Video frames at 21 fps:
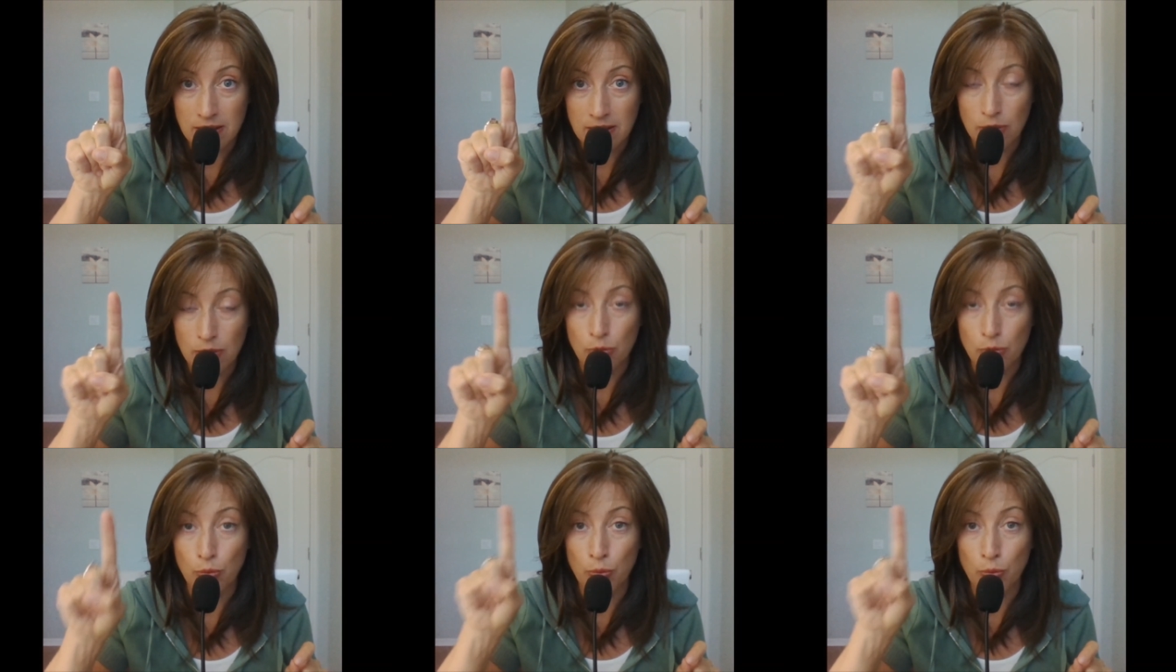
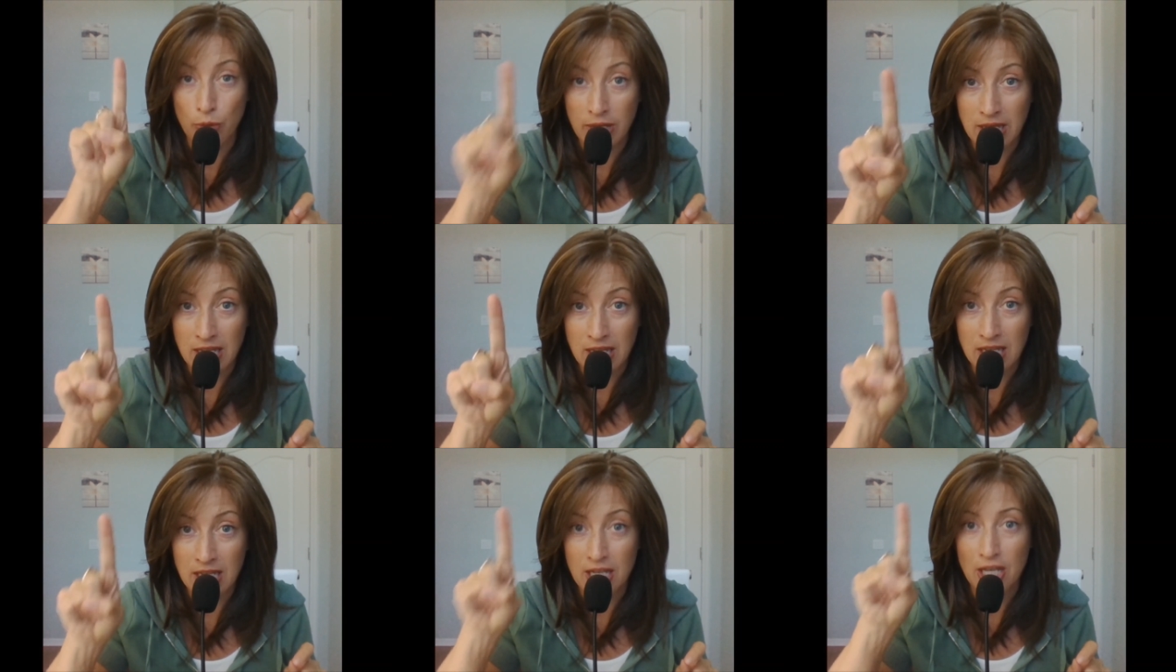
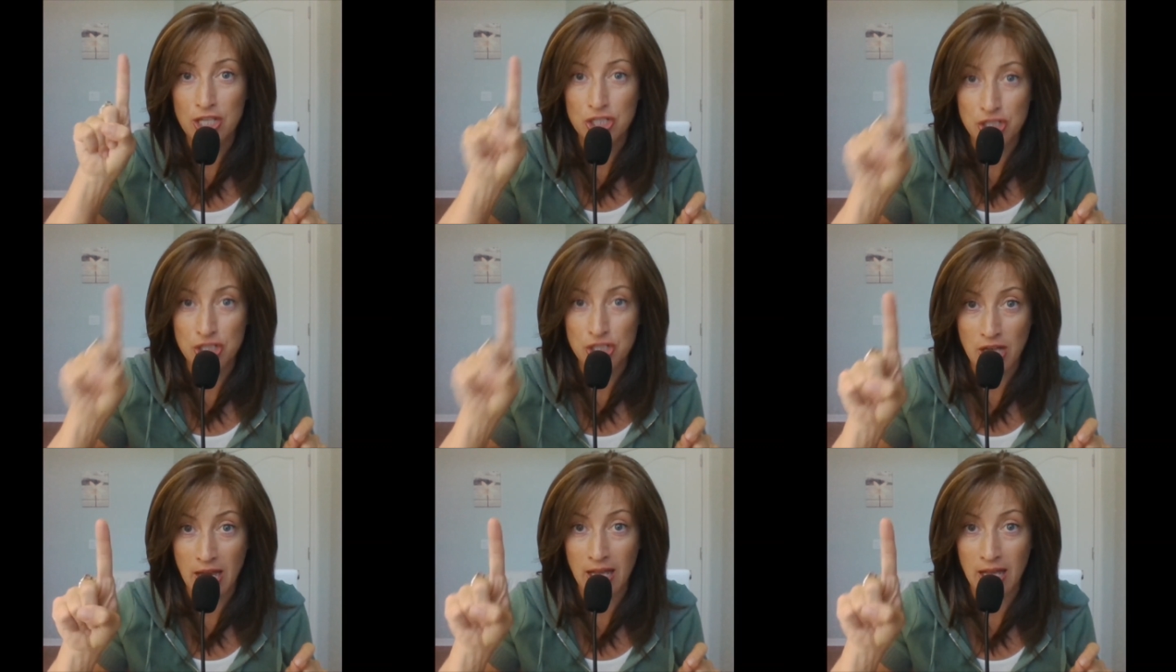We
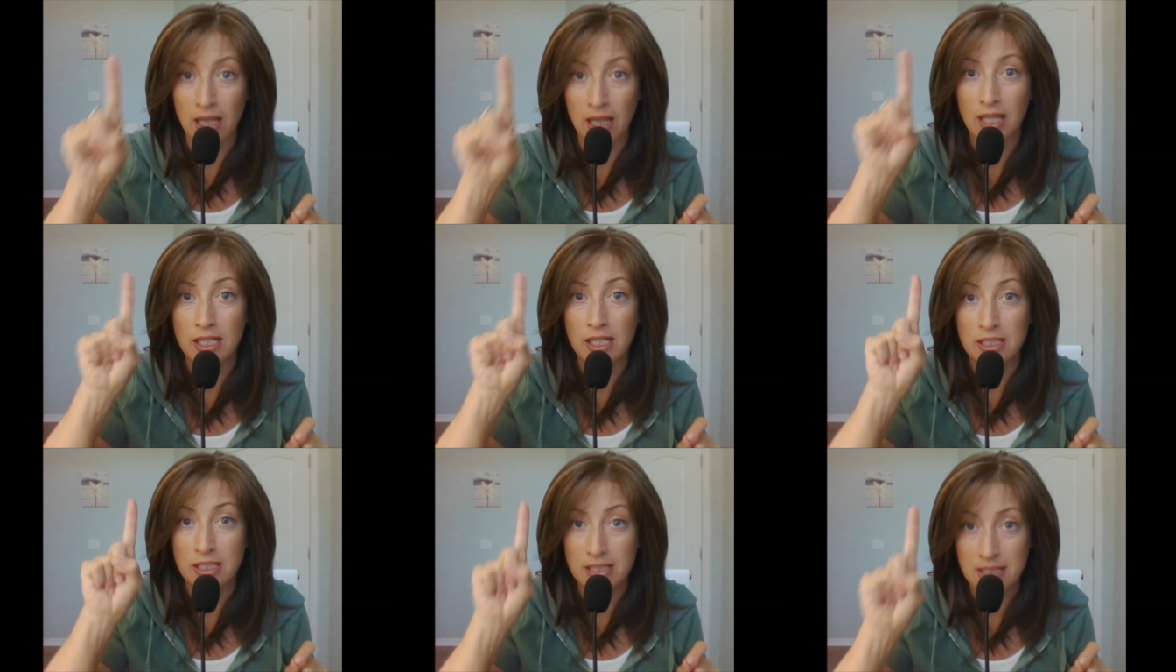shall
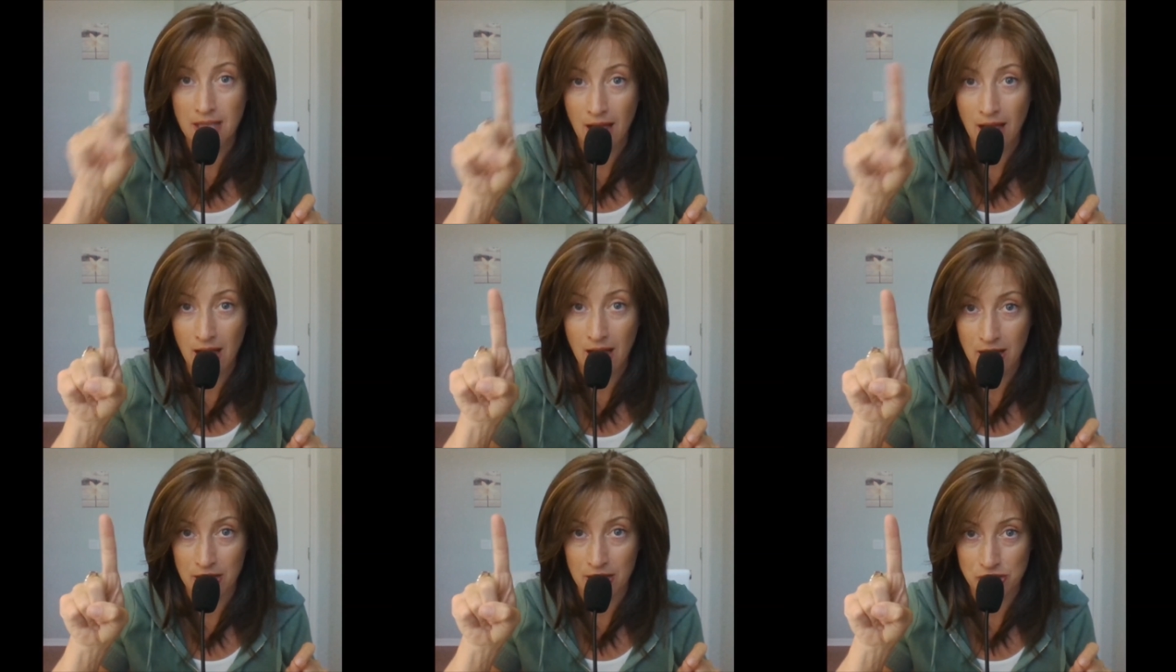
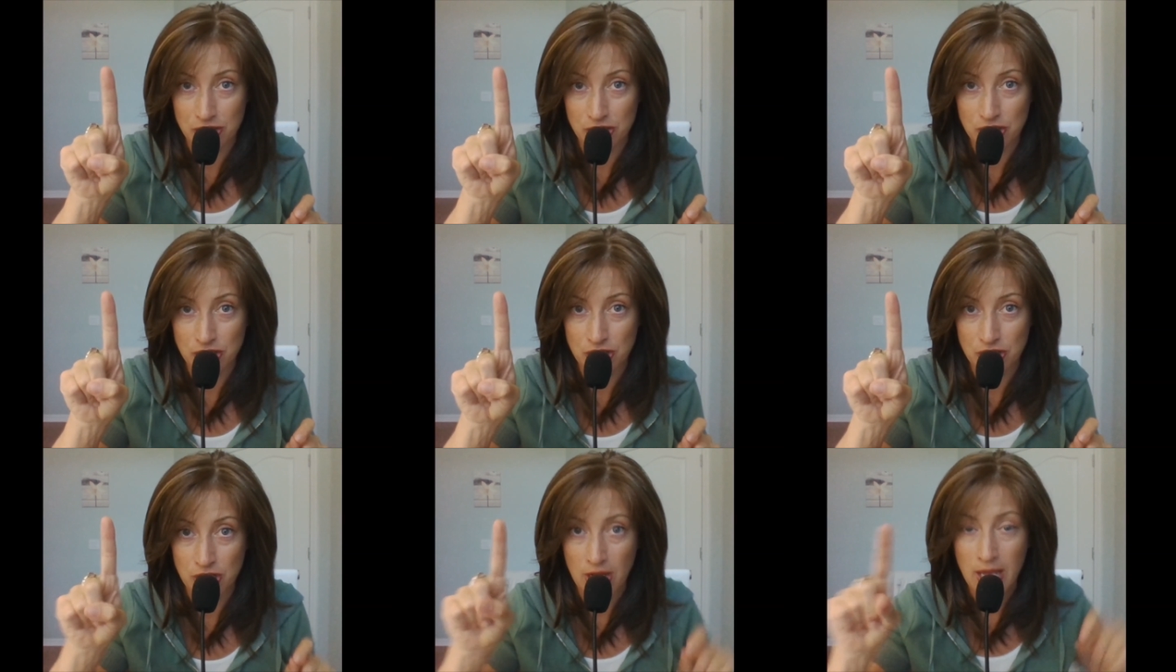
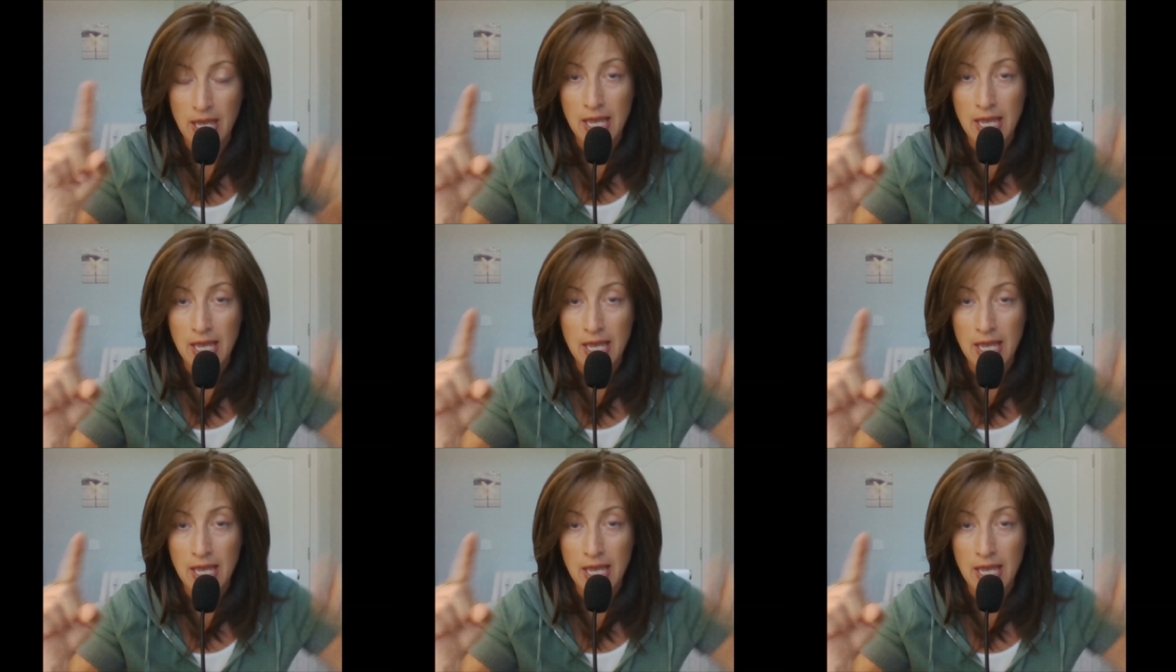touch.